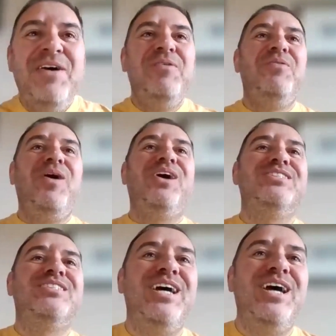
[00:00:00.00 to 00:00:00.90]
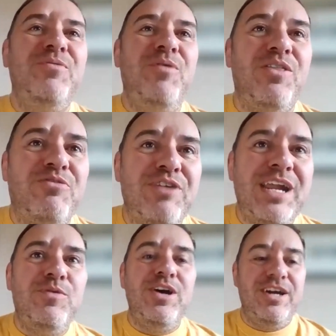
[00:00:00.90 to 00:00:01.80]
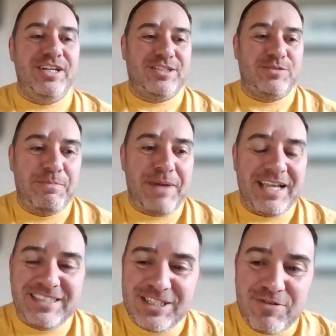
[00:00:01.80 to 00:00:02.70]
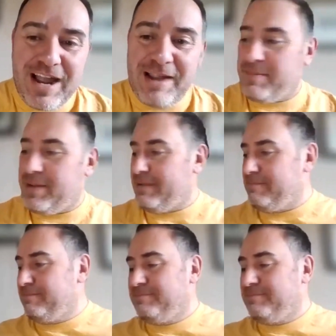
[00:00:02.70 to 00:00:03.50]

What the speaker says: What three words would best describe you, mate?